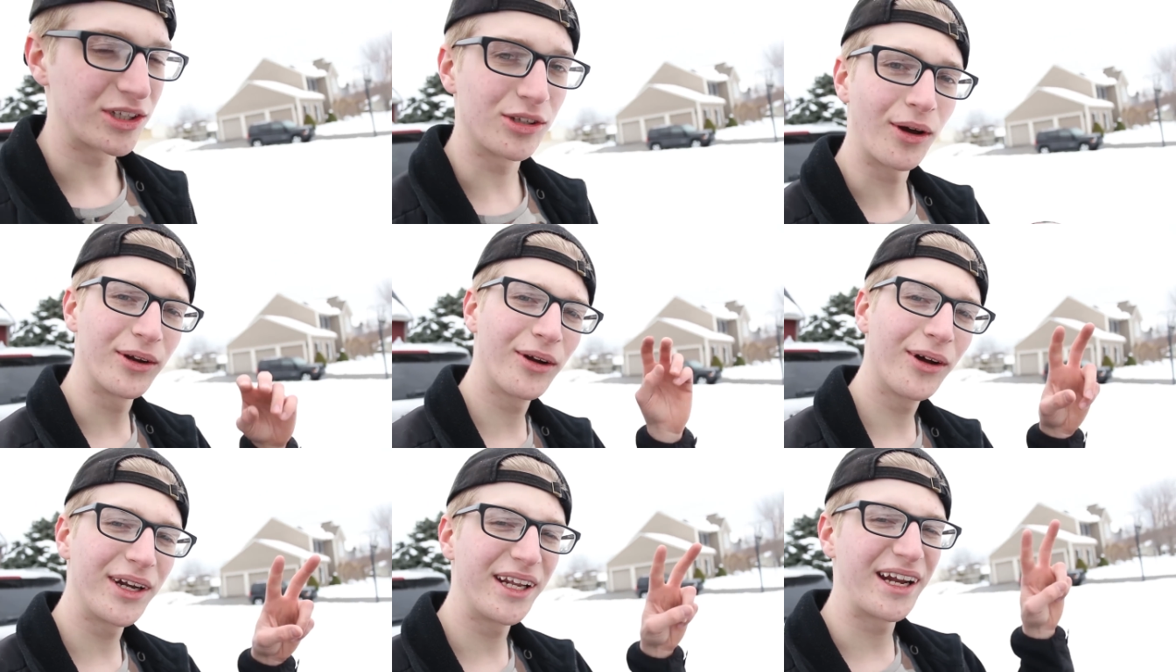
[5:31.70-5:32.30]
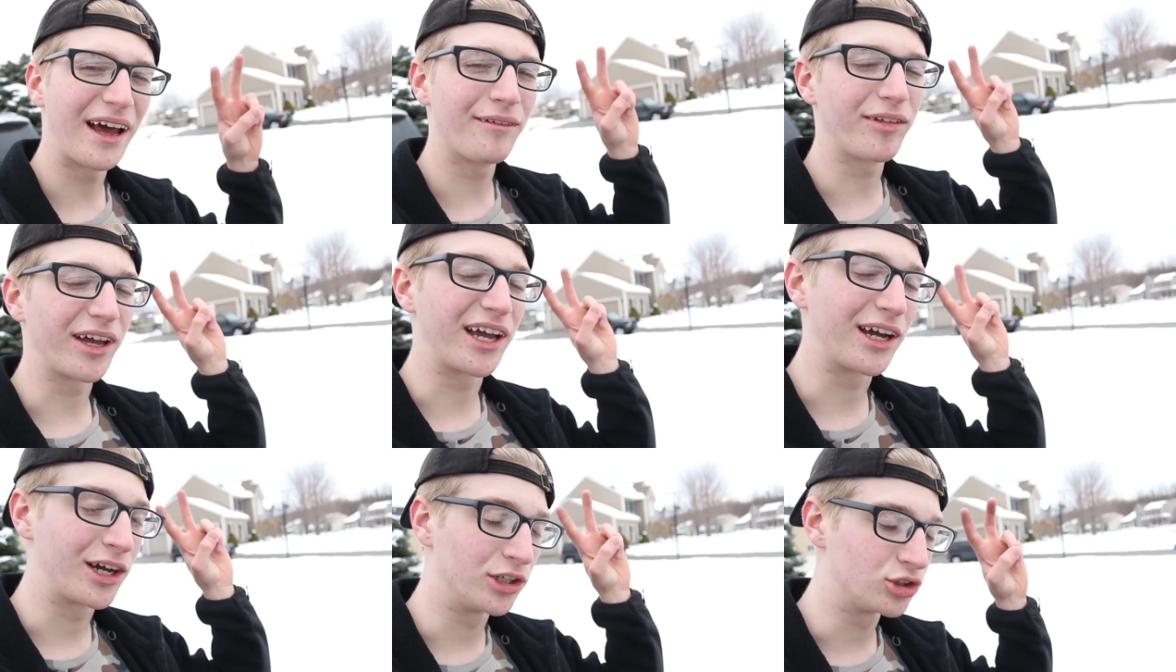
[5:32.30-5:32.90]
So I know I didn't have
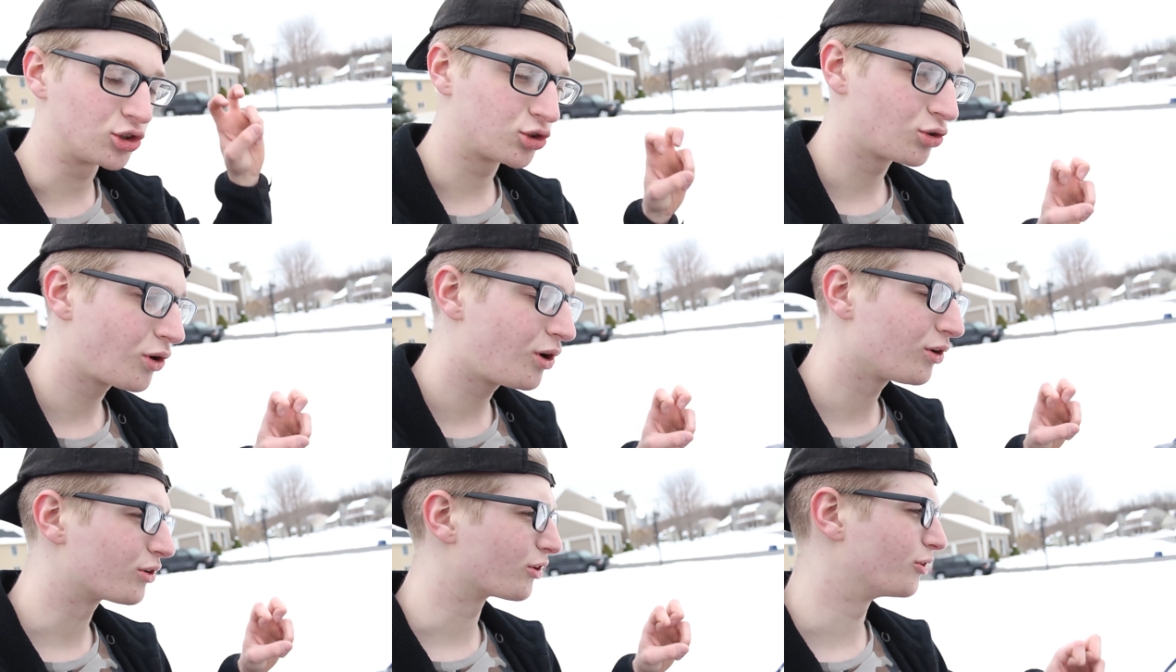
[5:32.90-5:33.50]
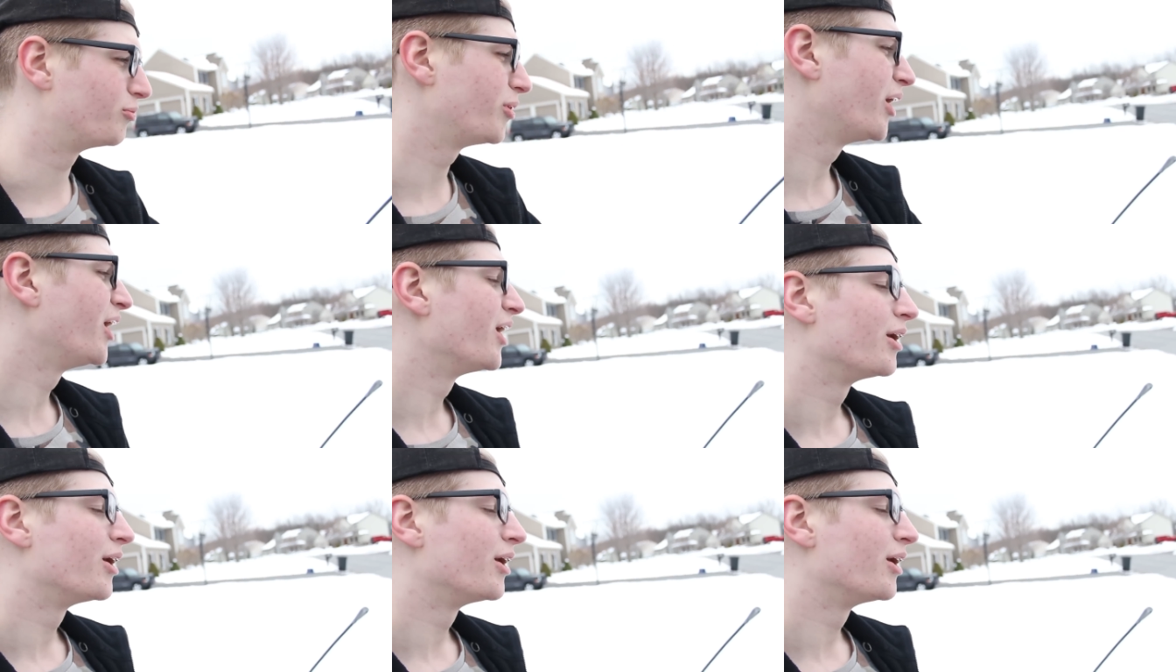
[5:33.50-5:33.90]
like a control group,